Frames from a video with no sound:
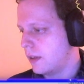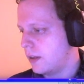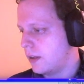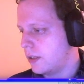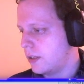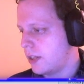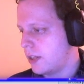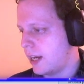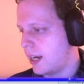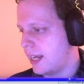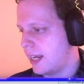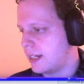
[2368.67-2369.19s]

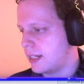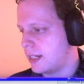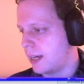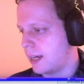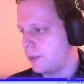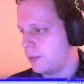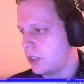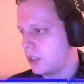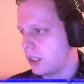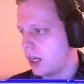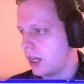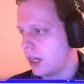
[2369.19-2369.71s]
So let's see, I'm
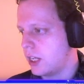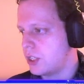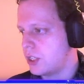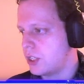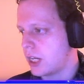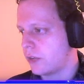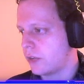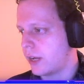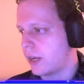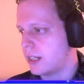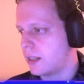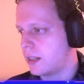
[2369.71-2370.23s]
just going to
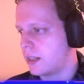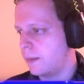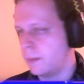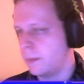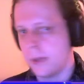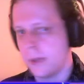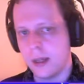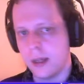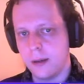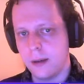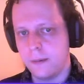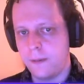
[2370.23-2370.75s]
generate
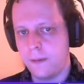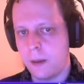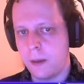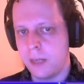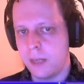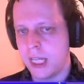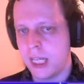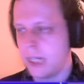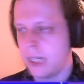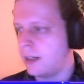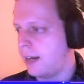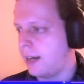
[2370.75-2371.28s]
some
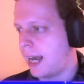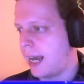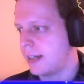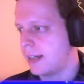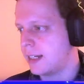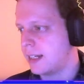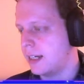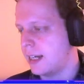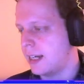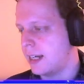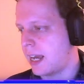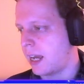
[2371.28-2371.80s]
feminine
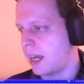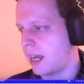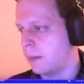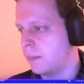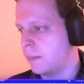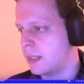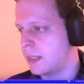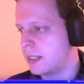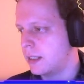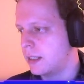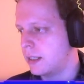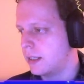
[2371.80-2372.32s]
Latin
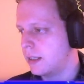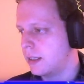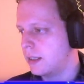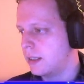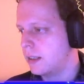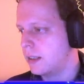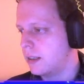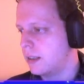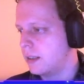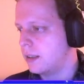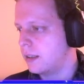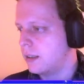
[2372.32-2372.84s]
names.
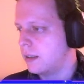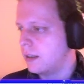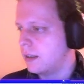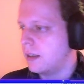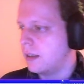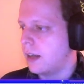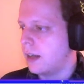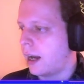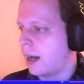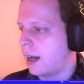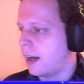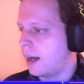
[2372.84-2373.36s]

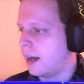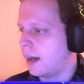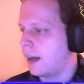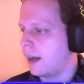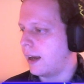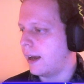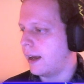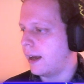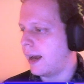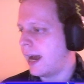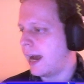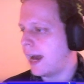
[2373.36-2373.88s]

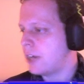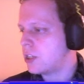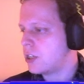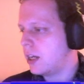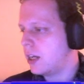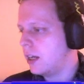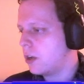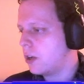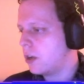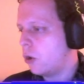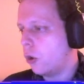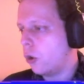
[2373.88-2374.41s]

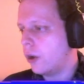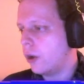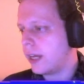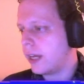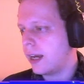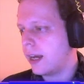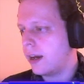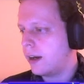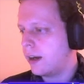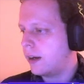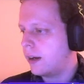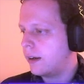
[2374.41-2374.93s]
Angela,
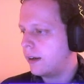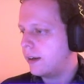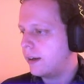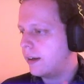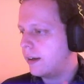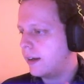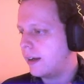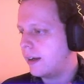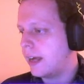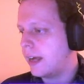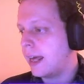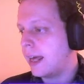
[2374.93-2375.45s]
Cordia,
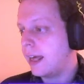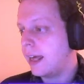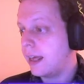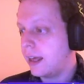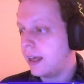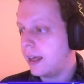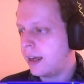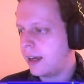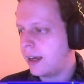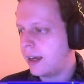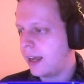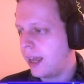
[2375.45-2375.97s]

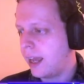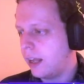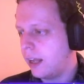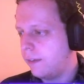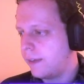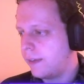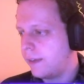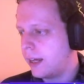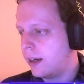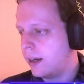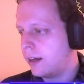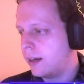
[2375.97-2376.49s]

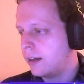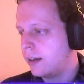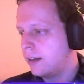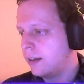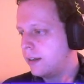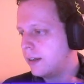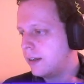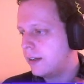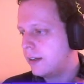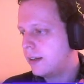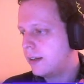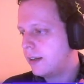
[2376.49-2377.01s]
Helvia,
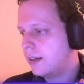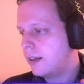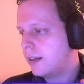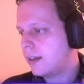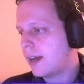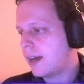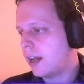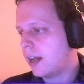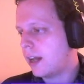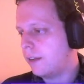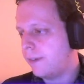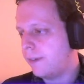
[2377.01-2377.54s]

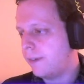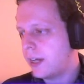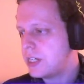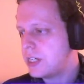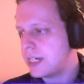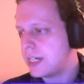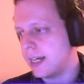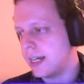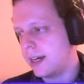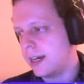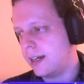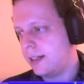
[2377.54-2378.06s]

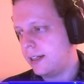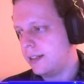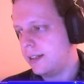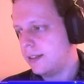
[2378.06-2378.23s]
Calventia.